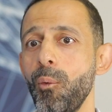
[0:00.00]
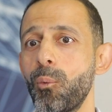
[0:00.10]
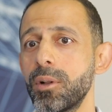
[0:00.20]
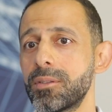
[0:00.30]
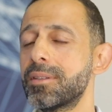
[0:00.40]

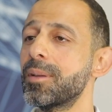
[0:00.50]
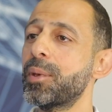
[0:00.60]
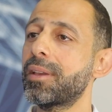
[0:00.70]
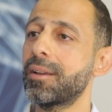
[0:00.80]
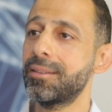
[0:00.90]
What's a
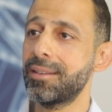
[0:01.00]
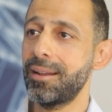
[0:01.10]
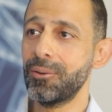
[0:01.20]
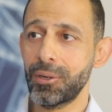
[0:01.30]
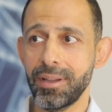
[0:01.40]
typical
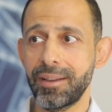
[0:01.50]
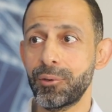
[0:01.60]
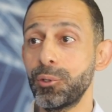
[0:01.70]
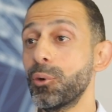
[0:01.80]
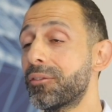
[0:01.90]
day look like
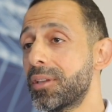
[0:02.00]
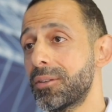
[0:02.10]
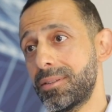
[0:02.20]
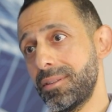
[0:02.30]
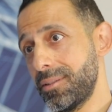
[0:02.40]
for you, if
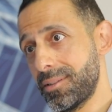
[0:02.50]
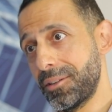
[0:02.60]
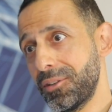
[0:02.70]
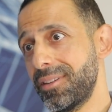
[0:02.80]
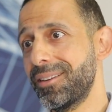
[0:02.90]
there's
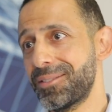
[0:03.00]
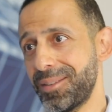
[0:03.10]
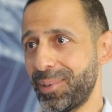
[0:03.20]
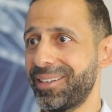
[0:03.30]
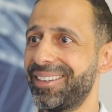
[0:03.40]
such a thing as
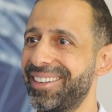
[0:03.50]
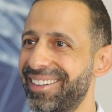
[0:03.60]
typical?